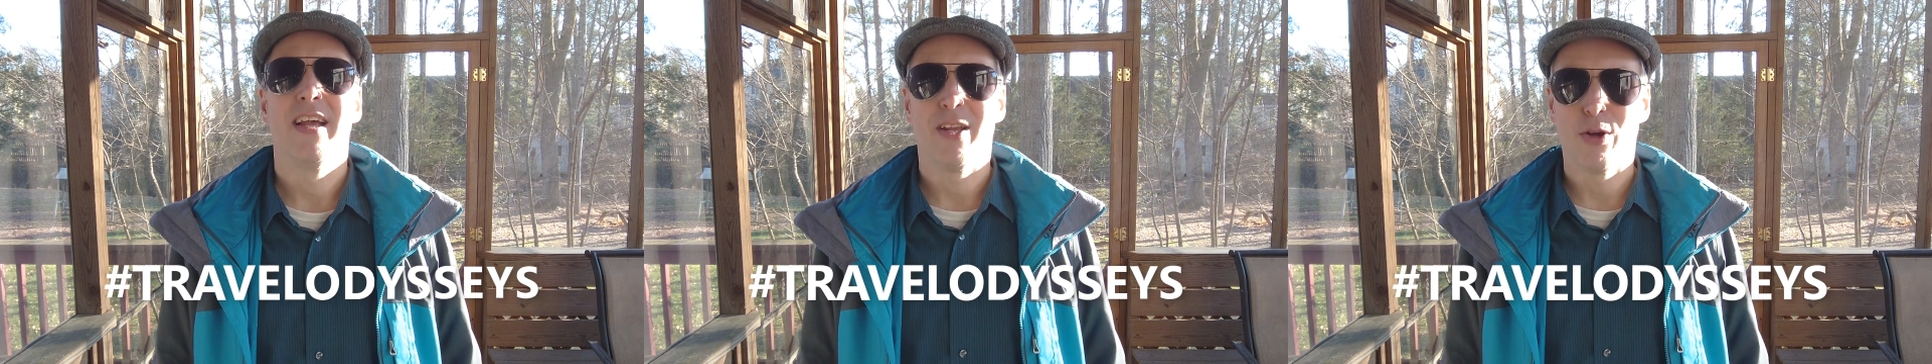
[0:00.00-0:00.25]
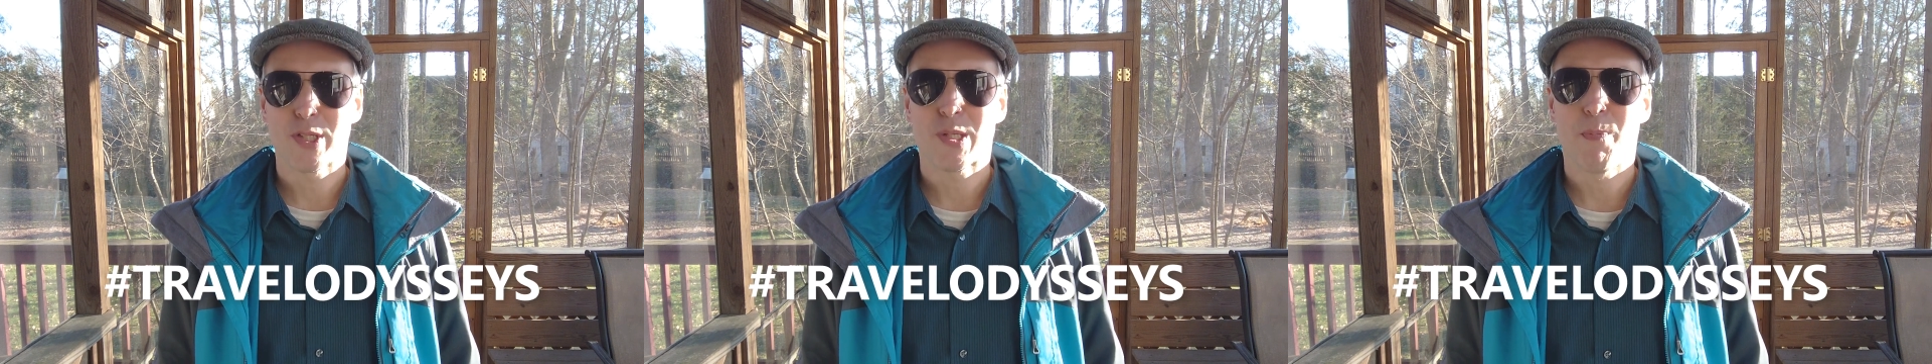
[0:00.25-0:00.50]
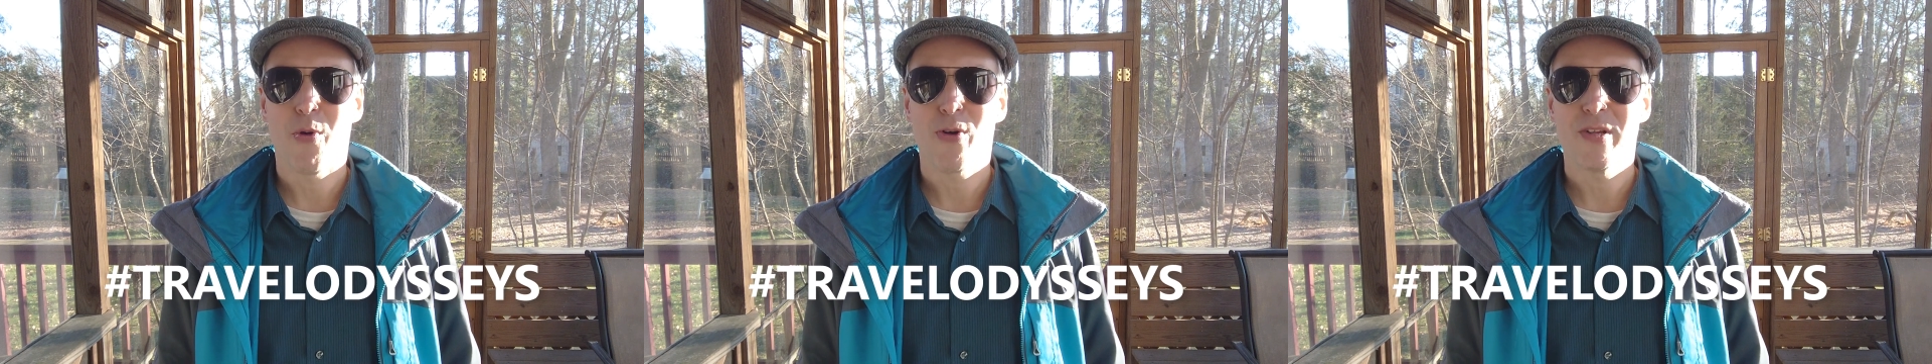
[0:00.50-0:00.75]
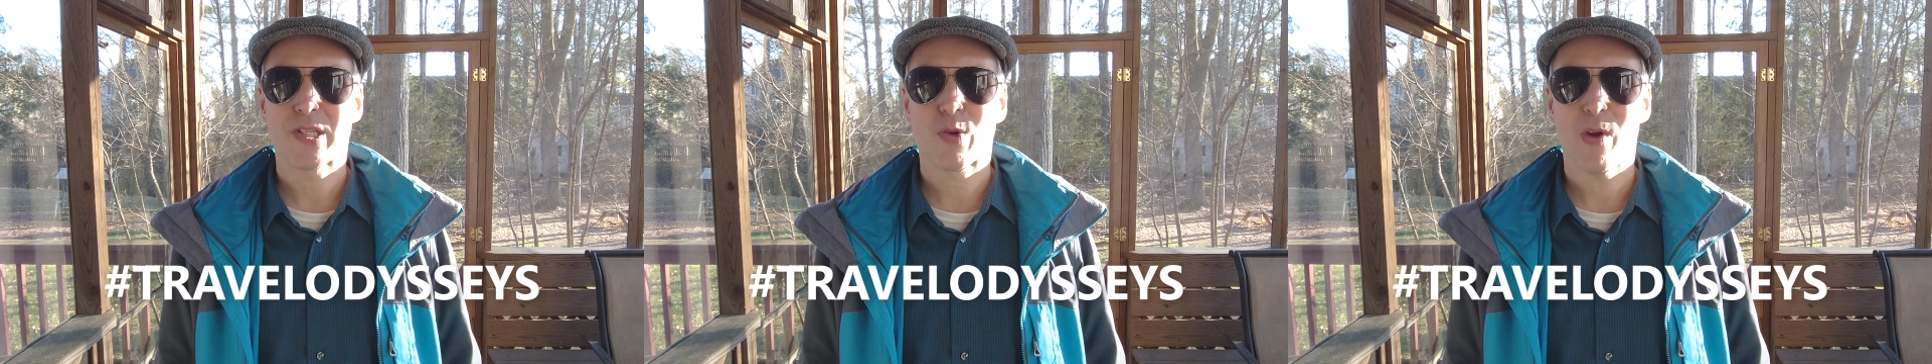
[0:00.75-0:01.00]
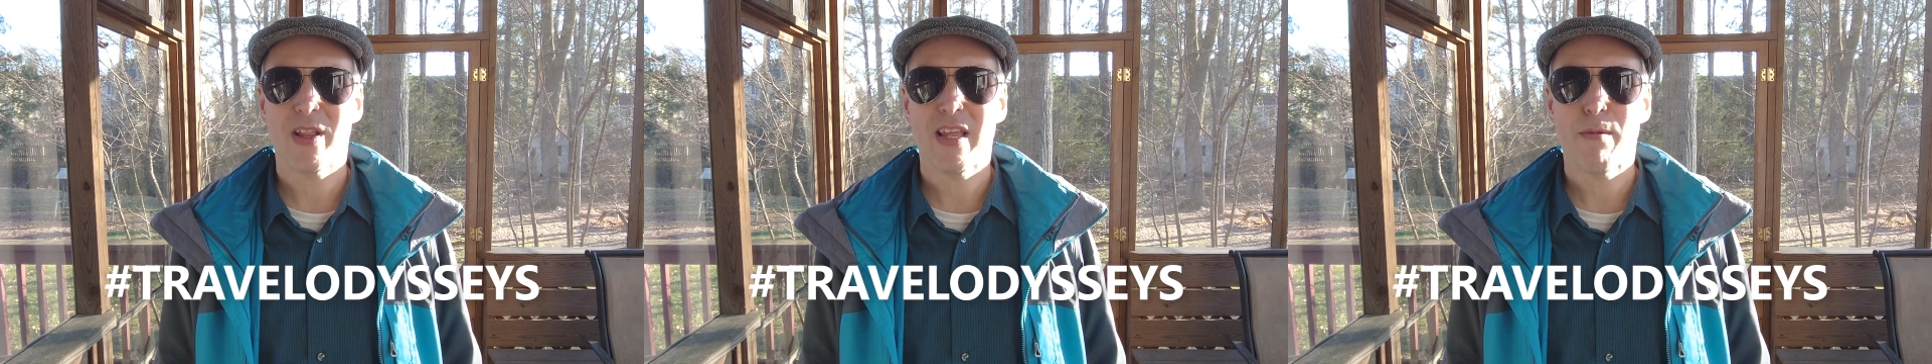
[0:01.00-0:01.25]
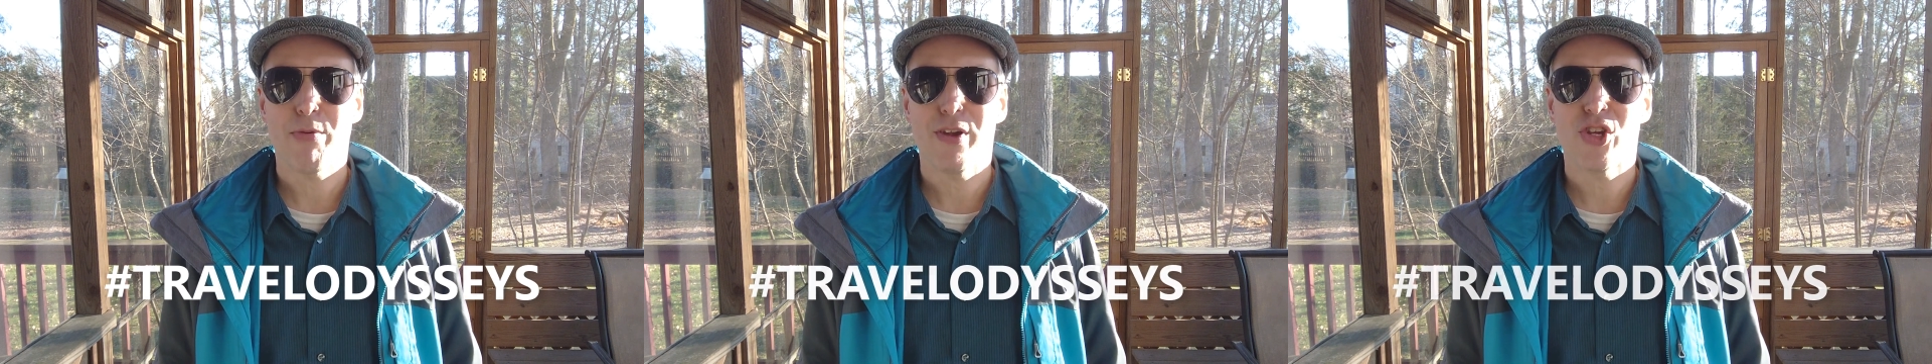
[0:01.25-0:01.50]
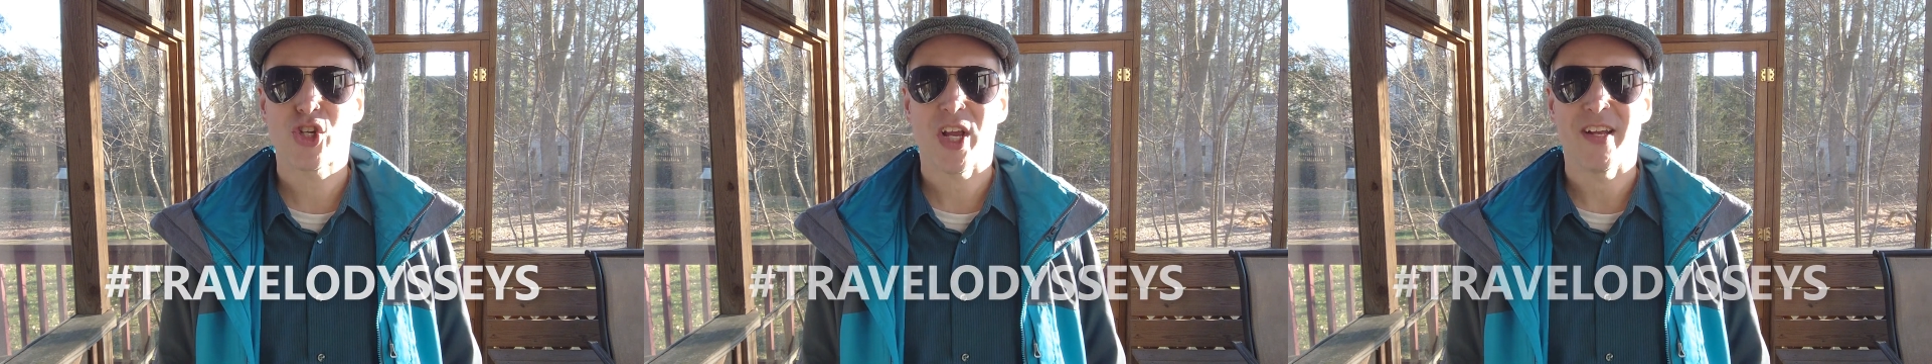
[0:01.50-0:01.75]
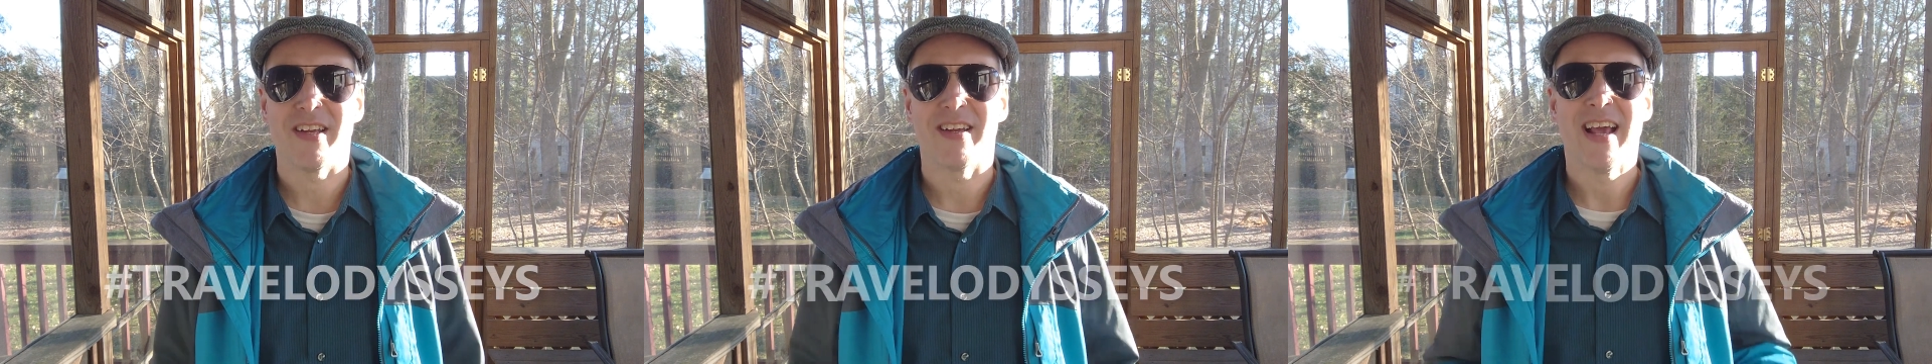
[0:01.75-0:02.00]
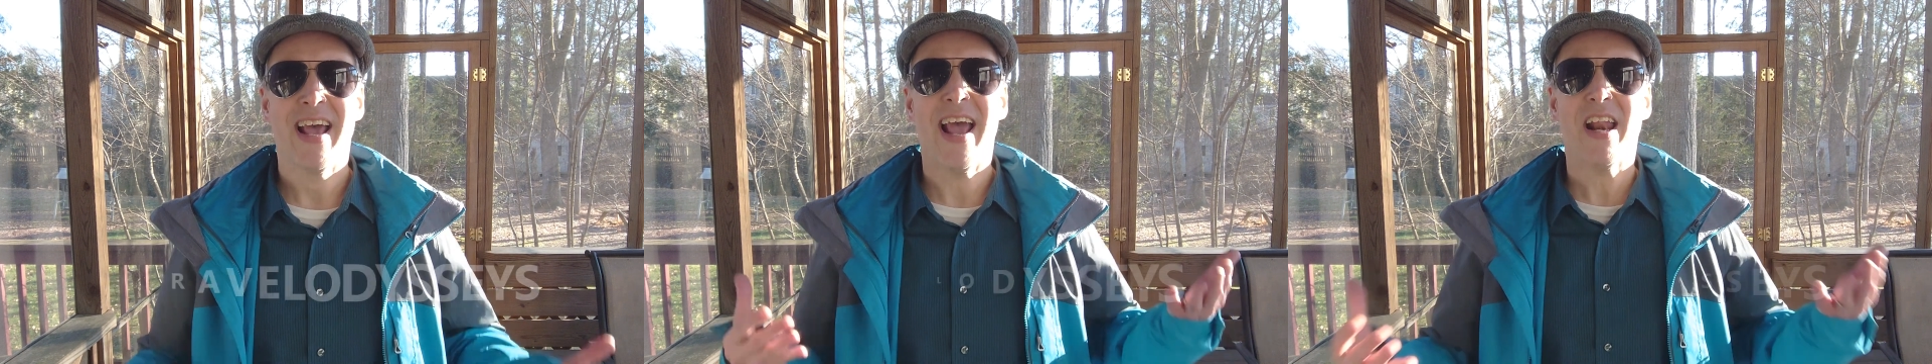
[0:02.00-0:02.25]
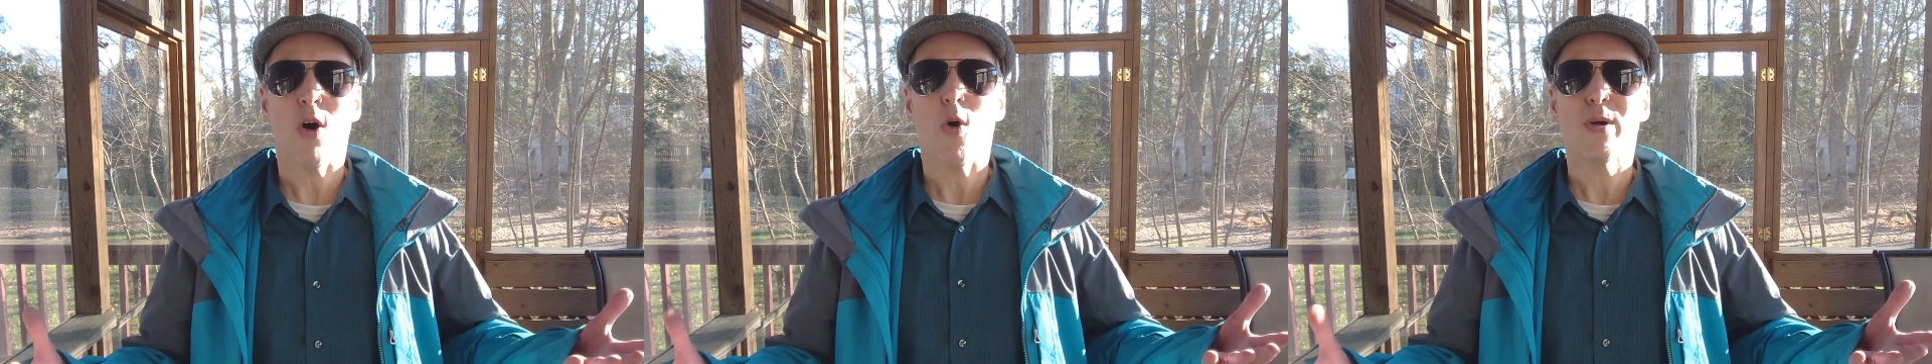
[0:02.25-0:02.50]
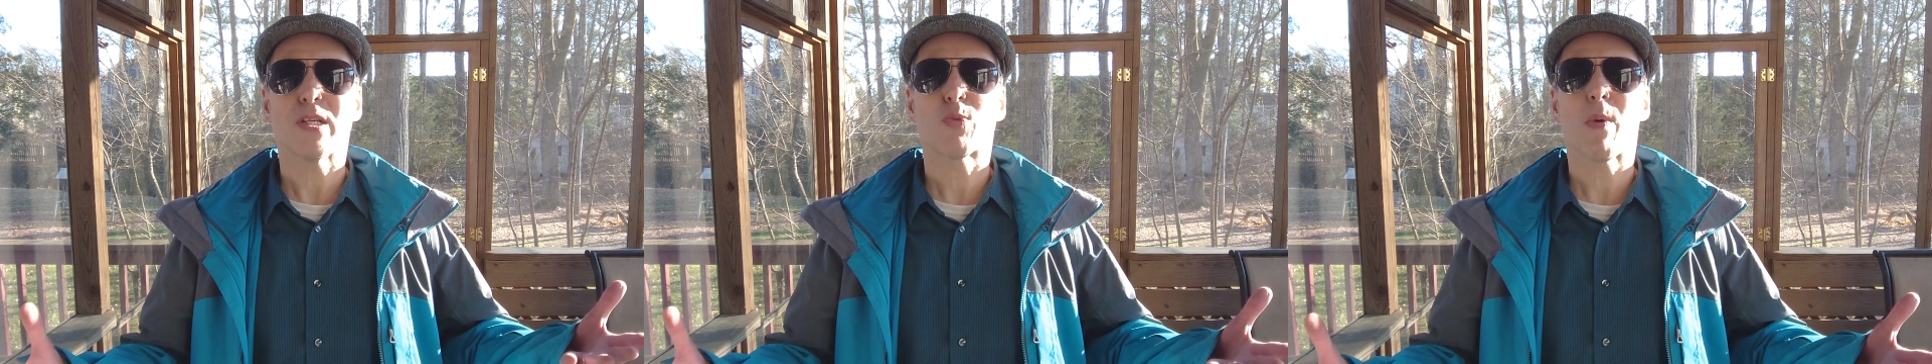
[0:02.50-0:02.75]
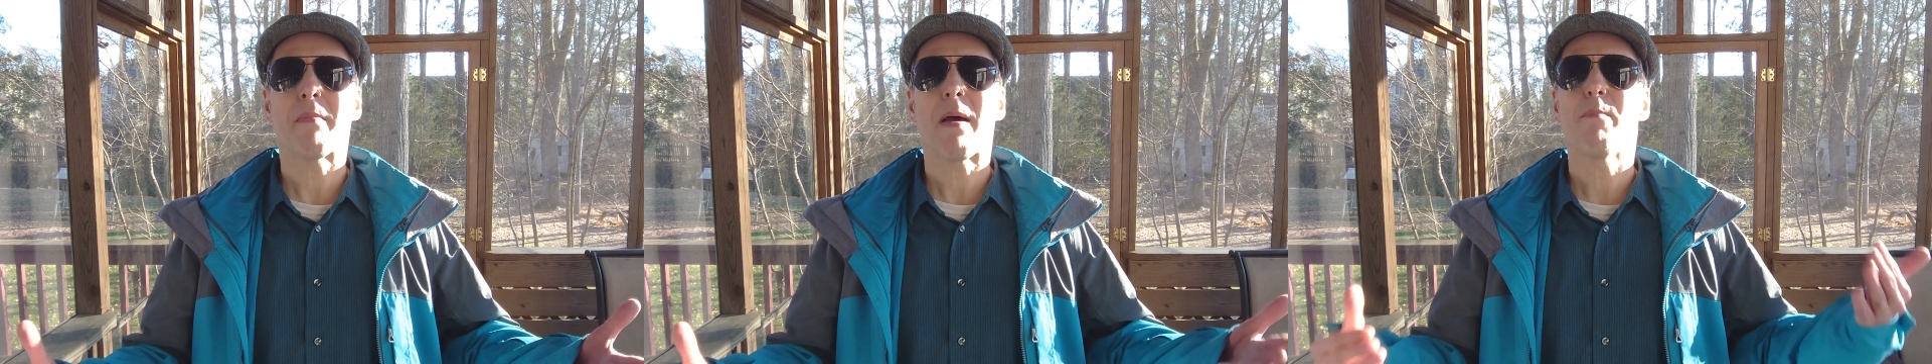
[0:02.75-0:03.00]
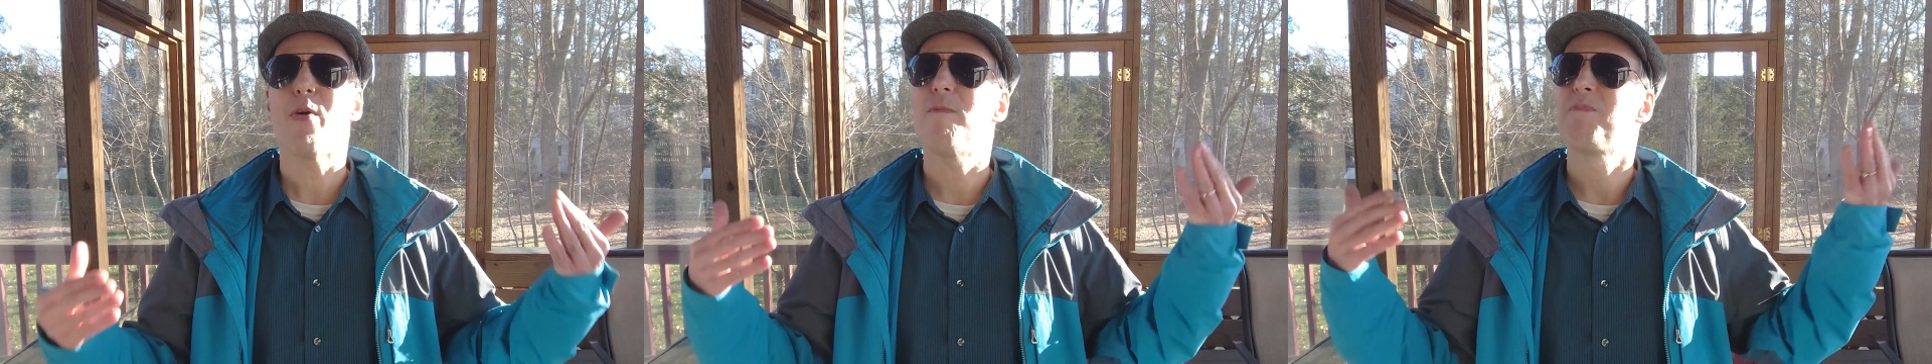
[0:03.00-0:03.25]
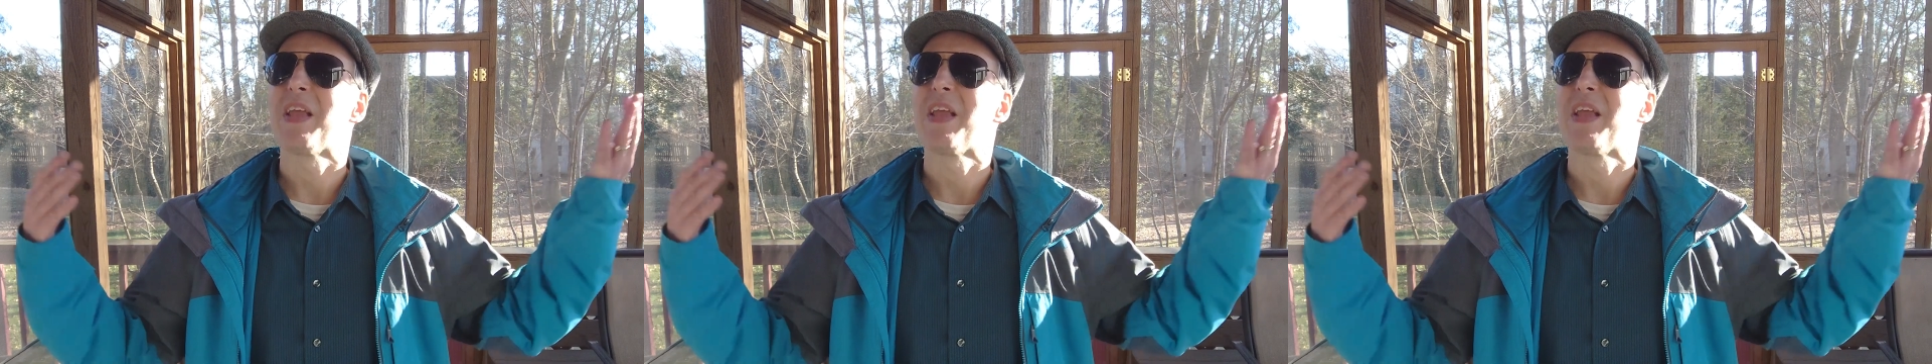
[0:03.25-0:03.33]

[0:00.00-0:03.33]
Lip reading: Your support is greatly appreciated. And always remember,